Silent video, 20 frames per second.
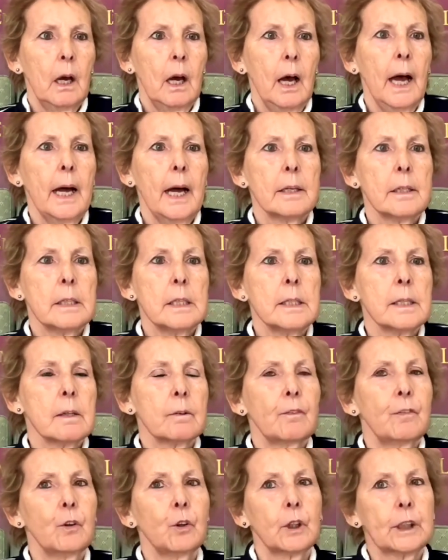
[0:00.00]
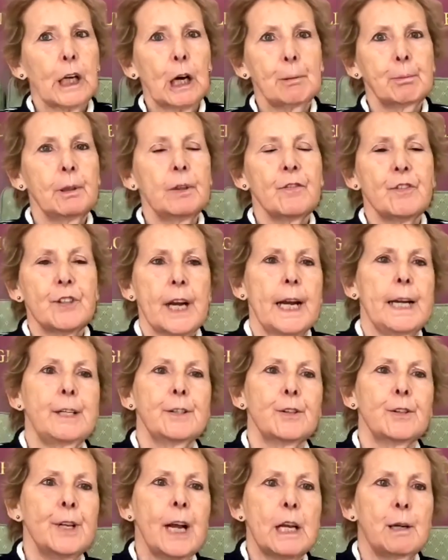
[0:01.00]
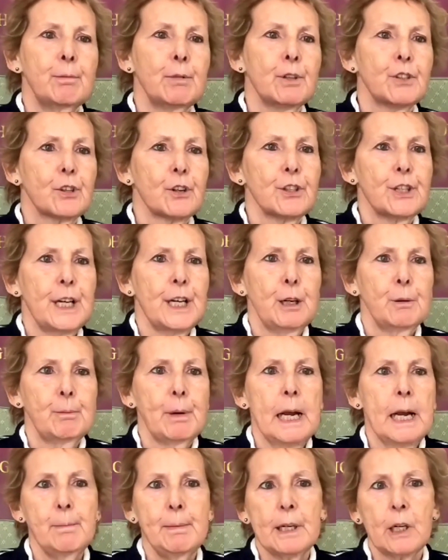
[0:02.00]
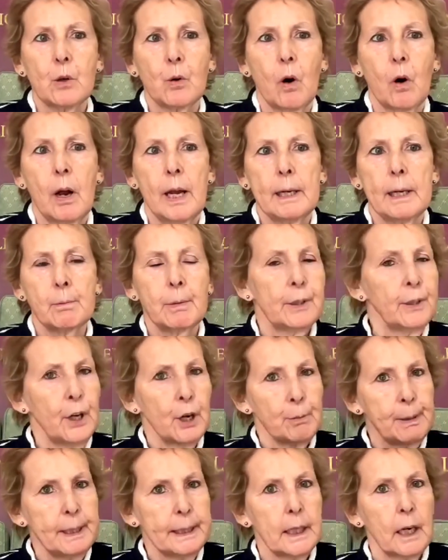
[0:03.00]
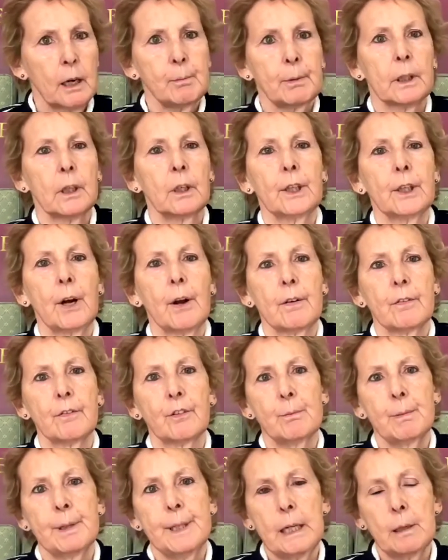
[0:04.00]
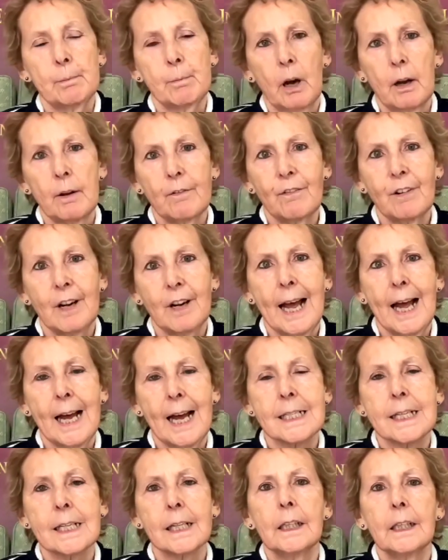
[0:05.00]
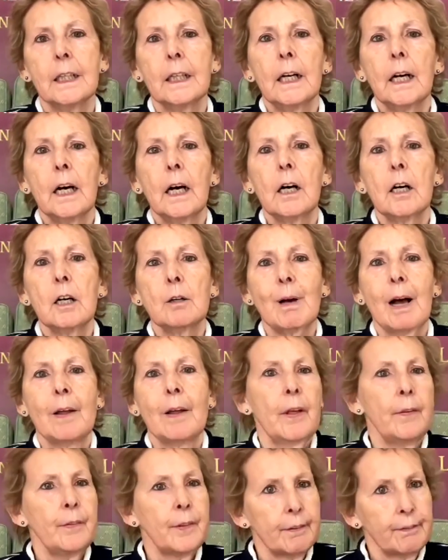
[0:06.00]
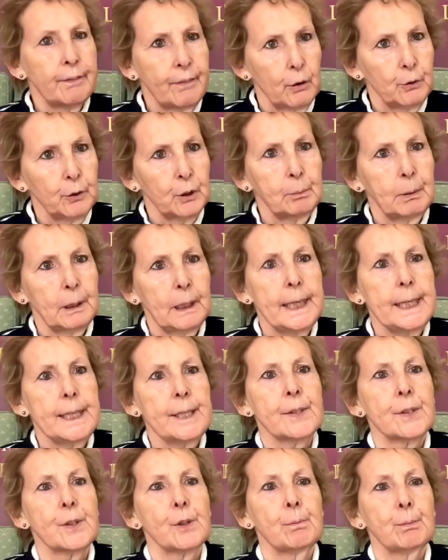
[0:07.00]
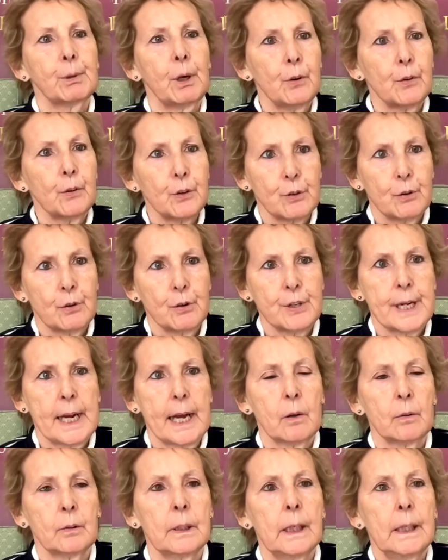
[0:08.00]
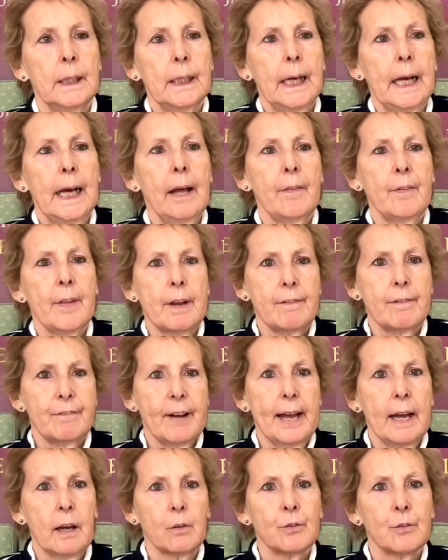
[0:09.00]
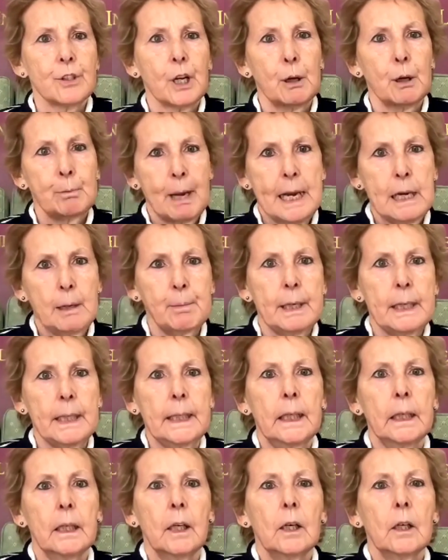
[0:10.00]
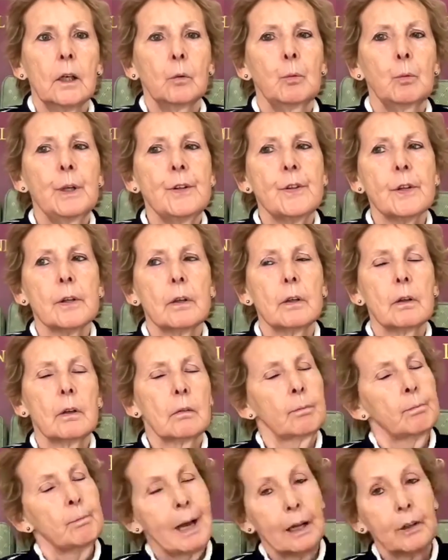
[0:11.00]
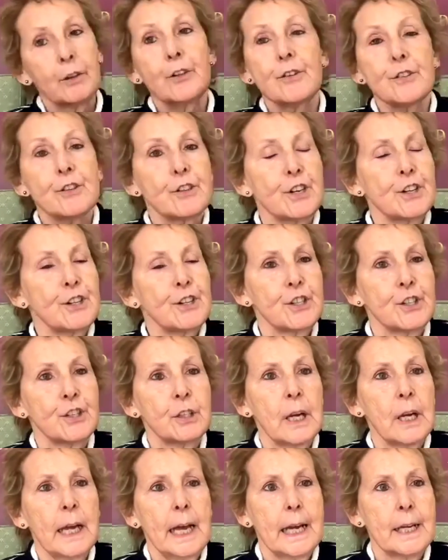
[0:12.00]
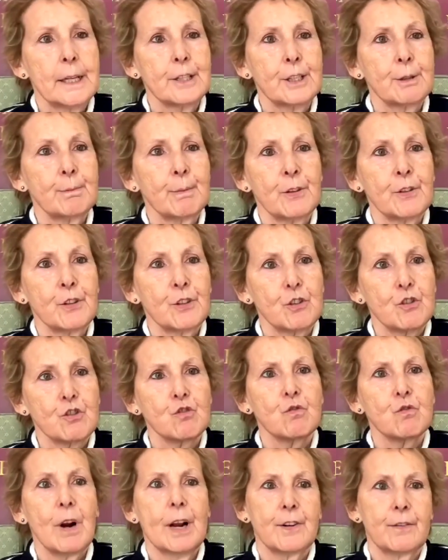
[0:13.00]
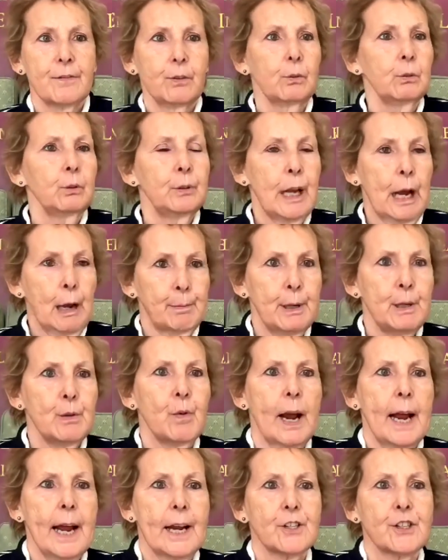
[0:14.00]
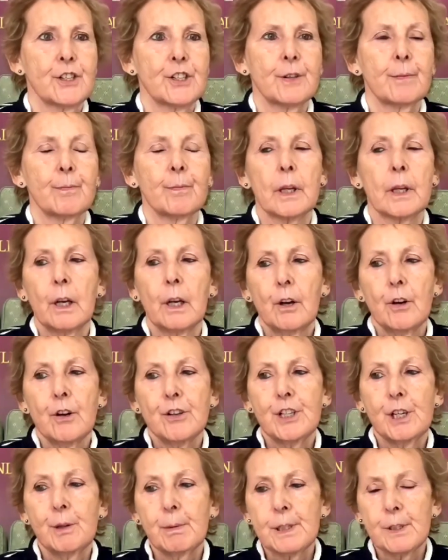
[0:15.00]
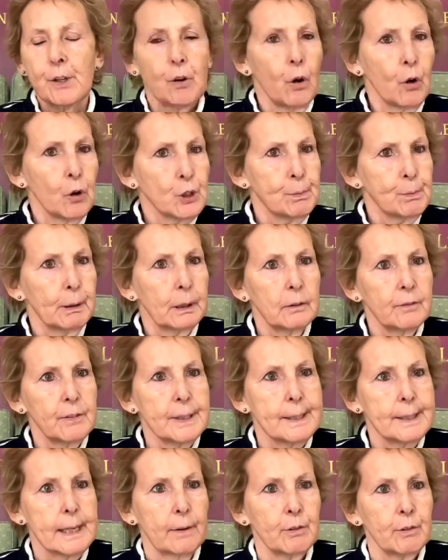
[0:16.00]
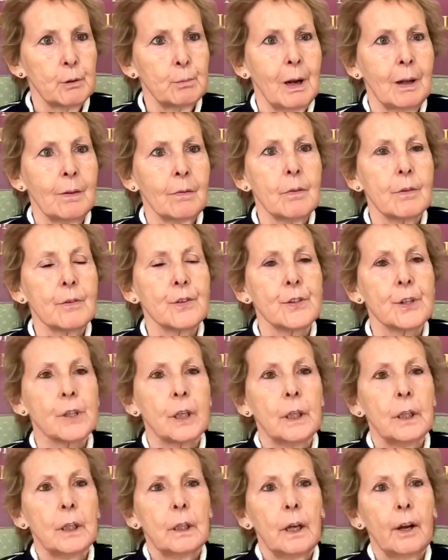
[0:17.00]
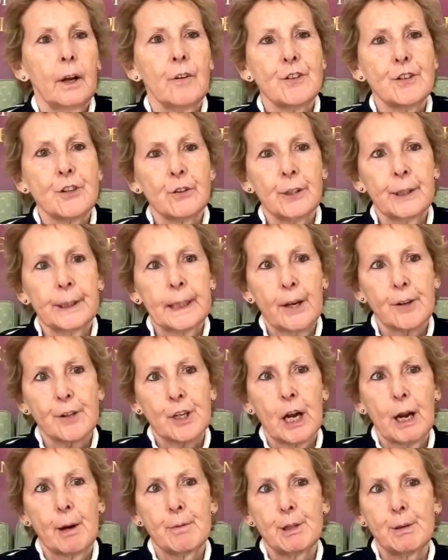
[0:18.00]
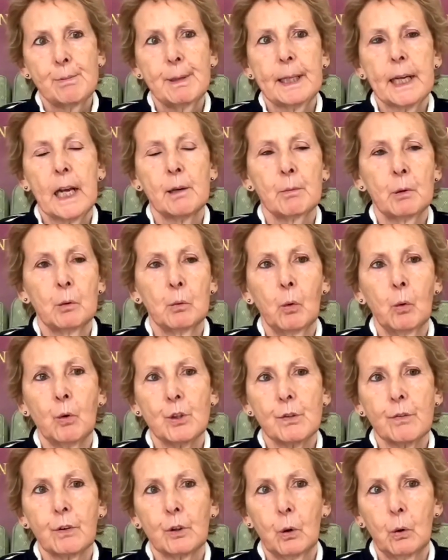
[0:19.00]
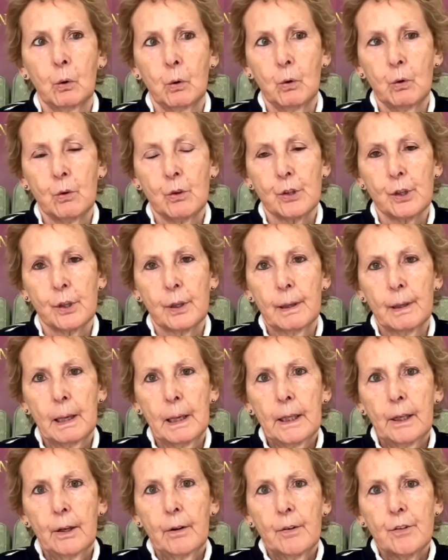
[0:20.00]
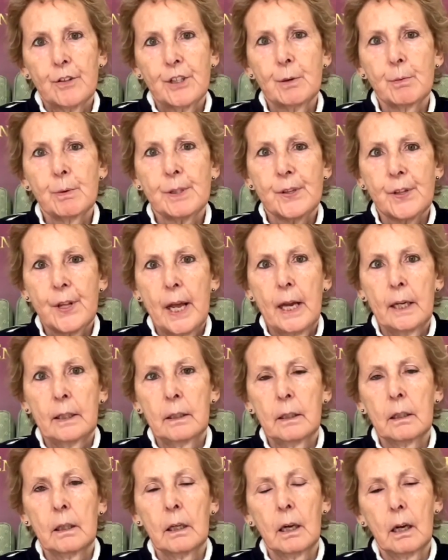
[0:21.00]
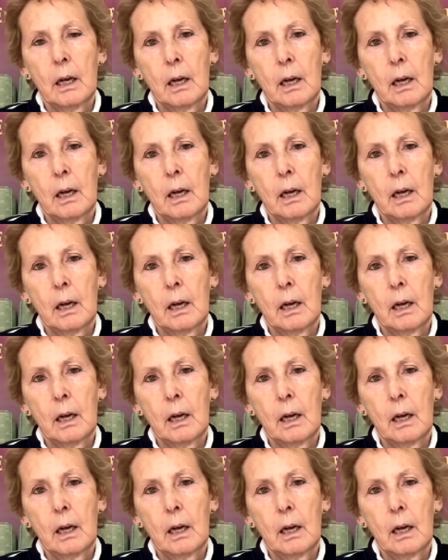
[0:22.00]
And for a couple of days, neighbours could hear baby crying, but nobody coming and going from a nearby flat. And then they phoned the police, who broke the door down, and they found a baby with malnutrition and the most dreadful nappy rash. She was in hospital for 7 months, and during that time, she became a ward of court. She was then